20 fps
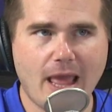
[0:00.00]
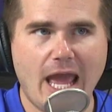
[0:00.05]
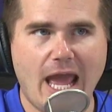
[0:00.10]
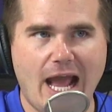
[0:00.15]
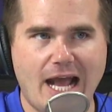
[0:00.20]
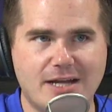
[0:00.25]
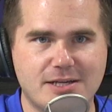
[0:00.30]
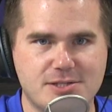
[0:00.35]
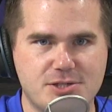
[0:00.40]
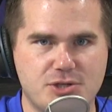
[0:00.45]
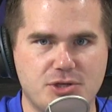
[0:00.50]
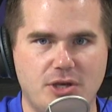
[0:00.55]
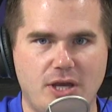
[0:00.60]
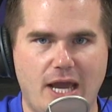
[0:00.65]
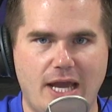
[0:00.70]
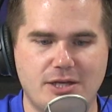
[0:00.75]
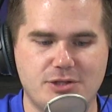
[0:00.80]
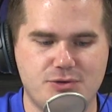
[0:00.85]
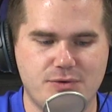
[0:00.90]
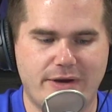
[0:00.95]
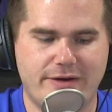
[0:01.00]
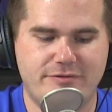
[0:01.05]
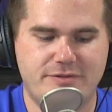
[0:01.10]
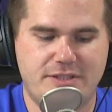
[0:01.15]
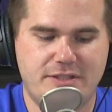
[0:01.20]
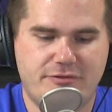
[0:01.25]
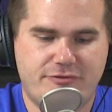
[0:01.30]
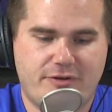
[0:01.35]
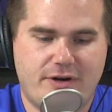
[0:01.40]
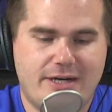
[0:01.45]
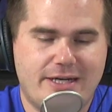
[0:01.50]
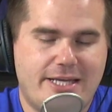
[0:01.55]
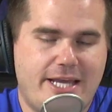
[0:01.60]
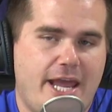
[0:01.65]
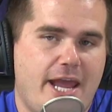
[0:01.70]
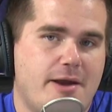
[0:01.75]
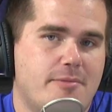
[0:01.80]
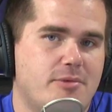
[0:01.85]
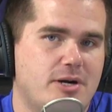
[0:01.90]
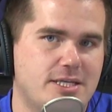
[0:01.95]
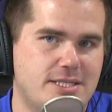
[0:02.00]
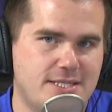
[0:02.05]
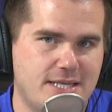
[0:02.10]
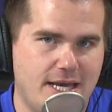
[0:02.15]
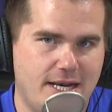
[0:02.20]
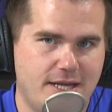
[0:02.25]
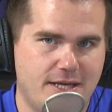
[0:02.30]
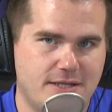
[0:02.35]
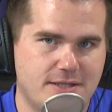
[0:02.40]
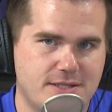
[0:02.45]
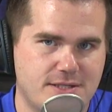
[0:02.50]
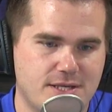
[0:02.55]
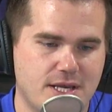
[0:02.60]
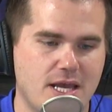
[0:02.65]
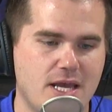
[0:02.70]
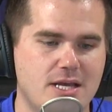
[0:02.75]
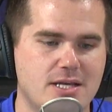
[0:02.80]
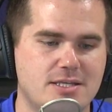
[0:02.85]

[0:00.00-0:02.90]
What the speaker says: as you have different camera settings,